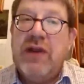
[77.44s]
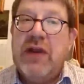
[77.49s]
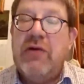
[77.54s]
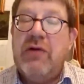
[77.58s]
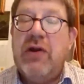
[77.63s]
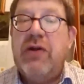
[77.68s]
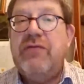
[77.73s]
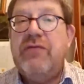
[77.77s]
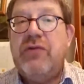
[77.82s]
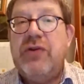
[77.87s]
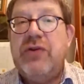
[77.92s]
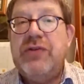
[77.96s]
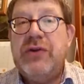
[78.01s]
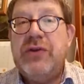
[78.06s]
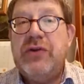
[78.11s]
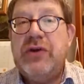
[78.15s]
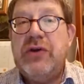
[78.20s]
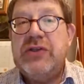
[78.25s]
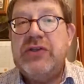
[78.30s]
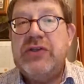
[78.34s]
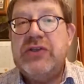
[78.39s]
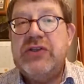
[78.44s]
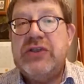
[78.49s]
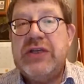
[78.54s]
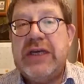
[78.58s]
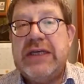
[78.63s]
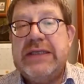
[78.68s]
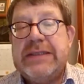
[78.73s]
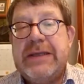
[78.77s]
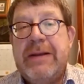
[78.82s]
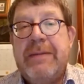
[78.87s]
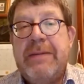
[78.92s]
over in the United
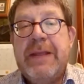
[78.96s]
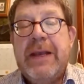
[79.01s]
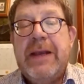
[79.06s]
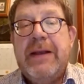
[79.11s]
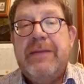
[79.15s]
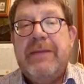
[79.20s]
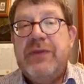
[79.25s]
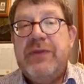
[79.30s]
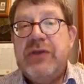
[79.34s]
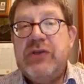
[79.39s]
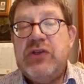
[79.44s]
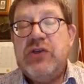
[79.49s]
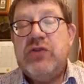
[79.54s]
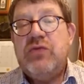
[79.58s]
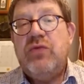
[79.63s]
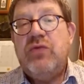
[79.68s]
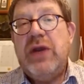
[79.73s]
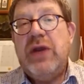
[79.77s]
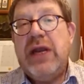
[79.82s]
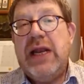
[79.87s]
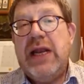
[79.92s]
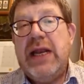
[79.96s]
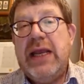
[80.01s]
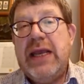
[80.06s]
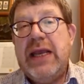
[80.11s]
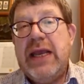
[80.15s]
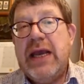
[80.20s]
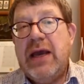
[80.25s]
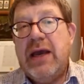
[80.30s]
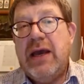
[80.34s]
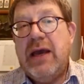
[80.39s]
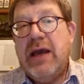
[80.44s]
States. This is really
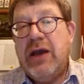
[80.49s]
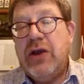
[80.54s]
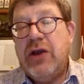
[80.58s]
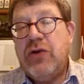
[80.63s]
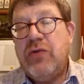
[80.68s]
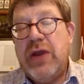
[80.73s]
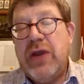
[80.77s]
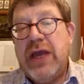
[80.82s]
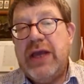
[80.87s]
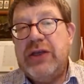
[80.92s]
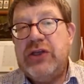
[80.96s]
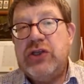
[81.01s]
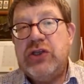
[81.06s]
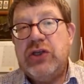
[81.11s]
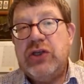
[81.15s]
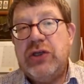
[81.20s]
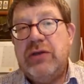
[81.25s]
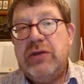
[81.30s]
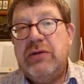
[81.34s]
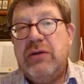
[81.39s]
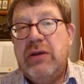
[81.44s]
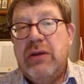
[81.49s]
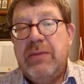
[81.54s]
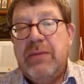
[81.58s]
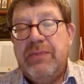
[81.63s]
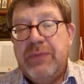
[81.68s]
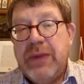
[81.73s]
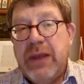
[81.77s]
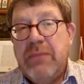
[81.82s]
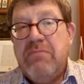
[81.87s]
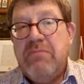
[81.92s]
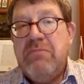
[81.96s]
a creation
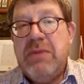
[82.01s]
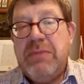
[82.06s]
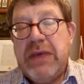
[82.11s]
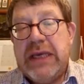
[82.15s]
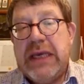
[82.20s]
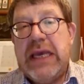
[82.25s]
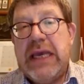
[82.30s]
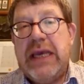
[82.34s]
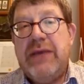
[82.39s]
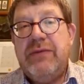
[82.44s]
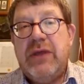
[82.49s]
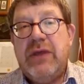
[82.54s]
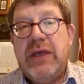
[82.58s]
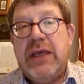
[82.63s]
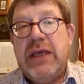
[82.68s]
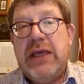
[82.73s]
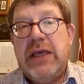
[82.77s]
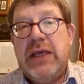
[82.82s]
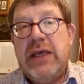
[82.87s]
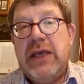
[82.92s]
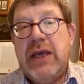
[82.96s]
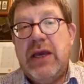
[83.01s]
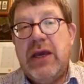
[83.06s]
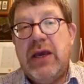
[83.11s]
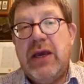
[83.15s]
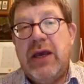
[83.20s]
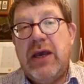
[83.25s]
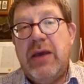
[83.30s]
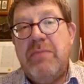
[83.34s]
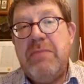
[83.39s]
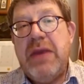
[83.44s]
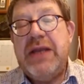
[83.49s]
mimicking the
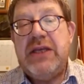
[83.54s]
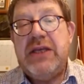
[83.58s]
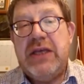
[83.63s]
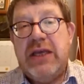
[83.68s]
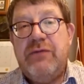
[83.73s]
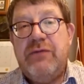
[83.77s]
medieval